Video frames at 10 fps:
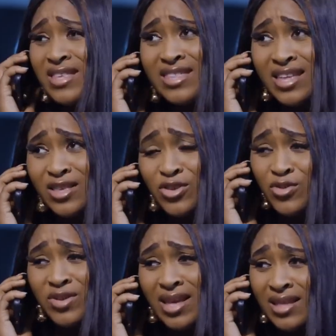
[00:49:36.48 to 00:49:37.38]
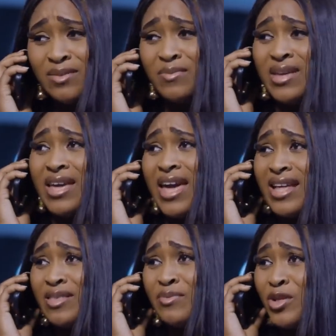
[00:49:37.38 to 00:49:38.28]
6 days, you sent me
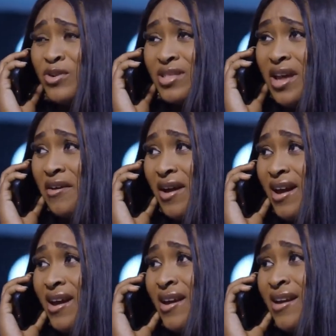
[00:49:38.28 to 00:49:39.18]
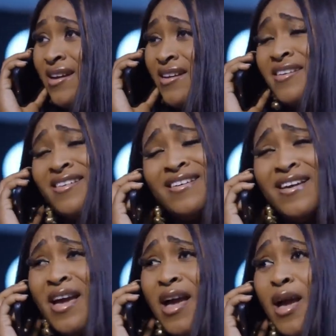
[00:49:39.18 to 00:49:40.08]
8 million naira.
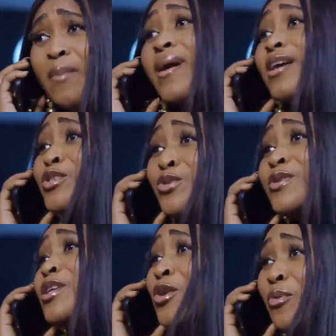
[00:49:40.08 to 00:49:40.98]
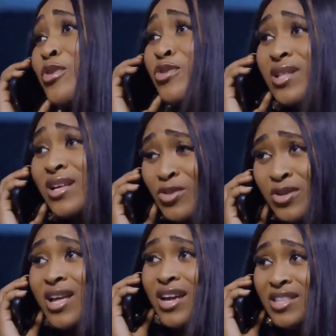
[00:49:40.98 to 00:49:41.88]
Am I the only commissioner's
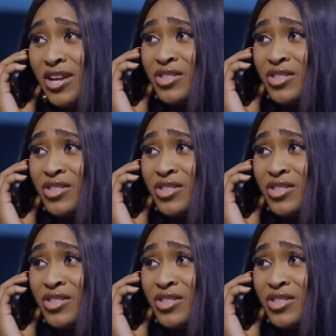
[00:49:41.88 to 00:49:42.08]
daughter in